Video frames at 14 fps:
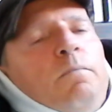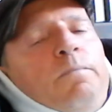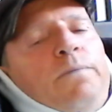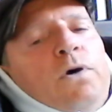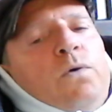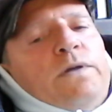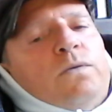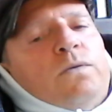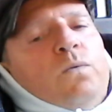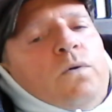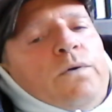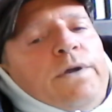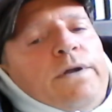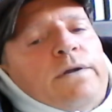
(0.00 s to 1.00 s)
poet
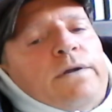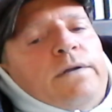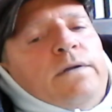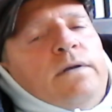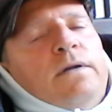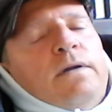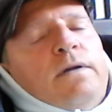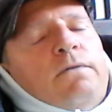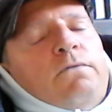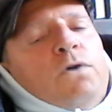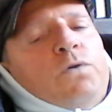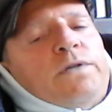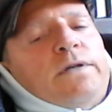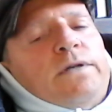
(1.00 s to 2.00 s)
warrior,
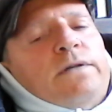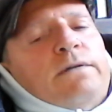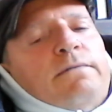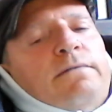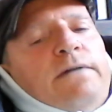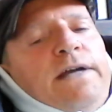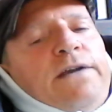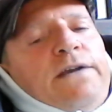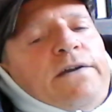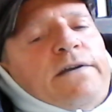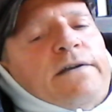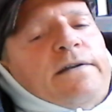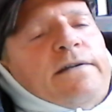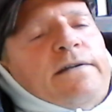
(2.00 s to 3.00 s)
rote writer.
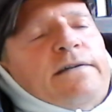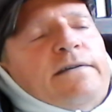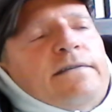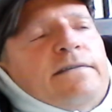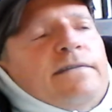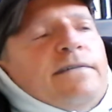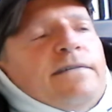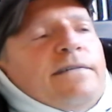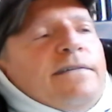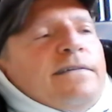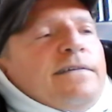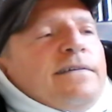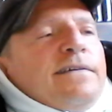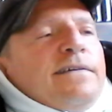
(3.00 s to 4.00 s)

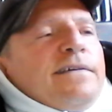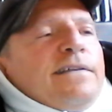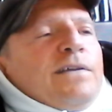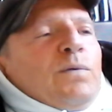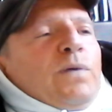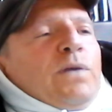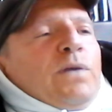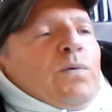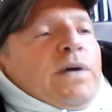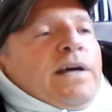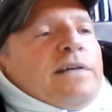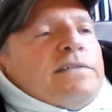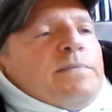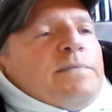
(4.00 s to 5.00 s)
The wind
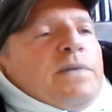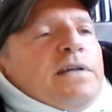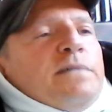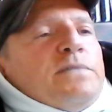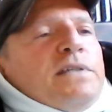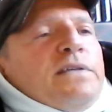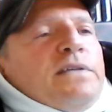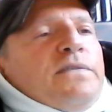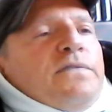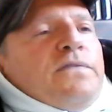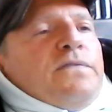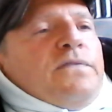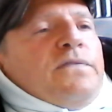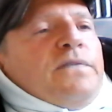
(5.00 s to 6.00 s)
wails and becomes a
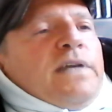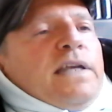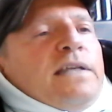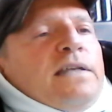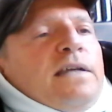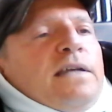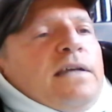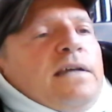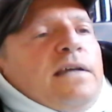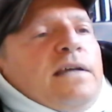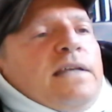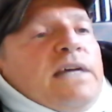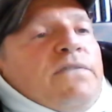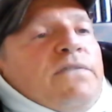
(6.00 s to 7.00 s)
definite,
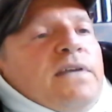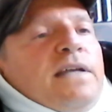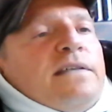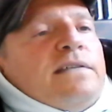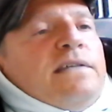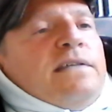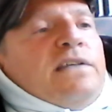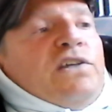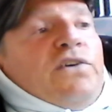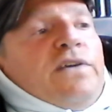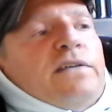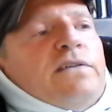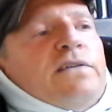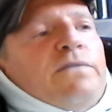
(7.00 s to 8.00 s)
definite
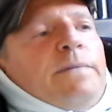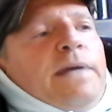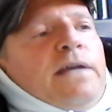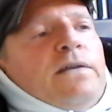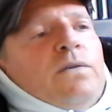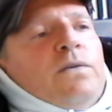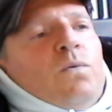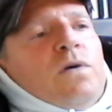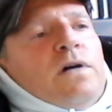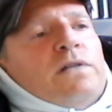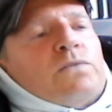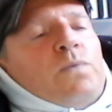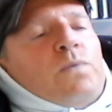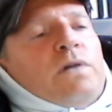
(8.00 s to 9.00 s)
deterrent to remain on the
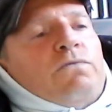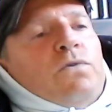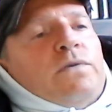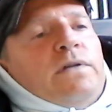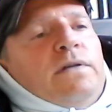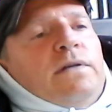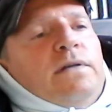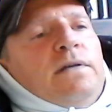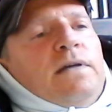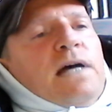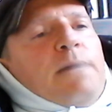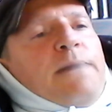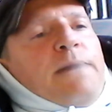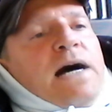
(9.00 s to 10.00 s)
walls while rote
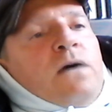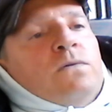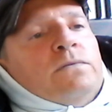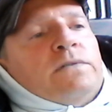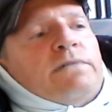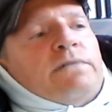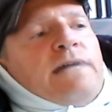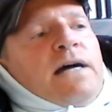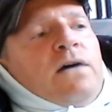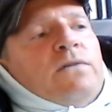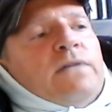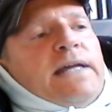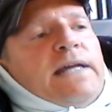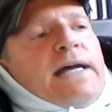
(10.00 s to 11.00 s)
abounds
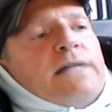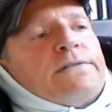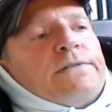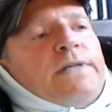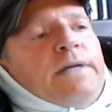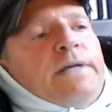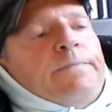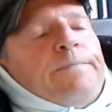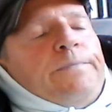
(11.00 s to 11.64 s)
around the castle keep.